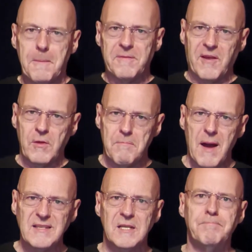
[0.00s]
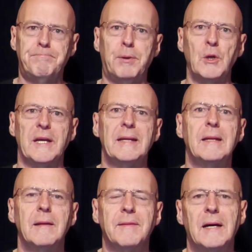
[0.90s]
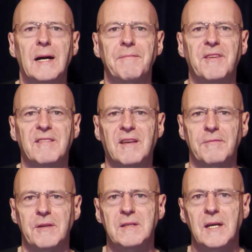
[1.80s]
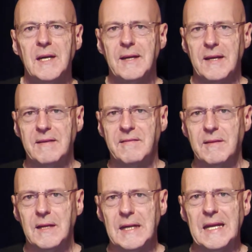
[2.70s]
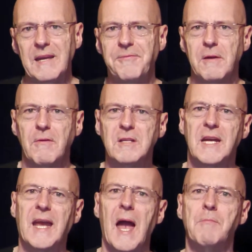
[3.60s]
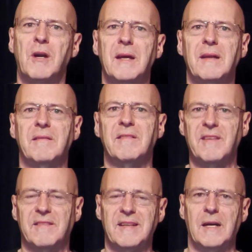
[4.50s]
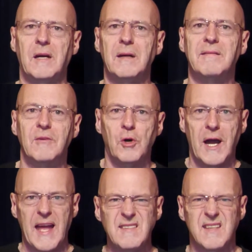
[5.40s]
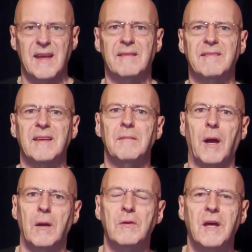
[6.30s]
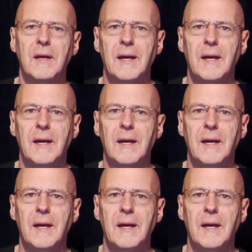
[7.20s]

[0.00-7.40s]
So the magic bullet that I've discovered is that if you run your camera in 60 Hertz or NTSC mode,